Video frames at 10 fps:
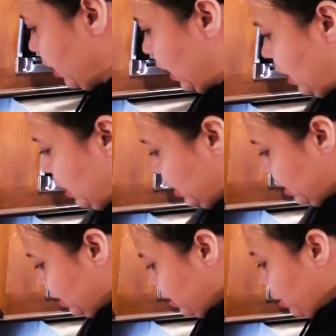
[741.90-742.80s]
don't have
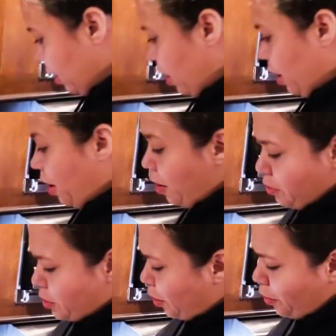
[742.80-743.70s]
to. You could. Oh
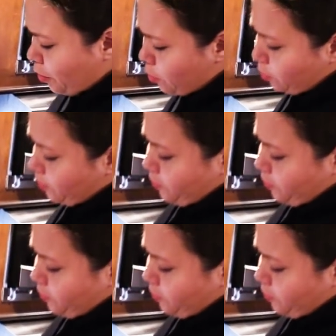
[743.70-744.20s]
no.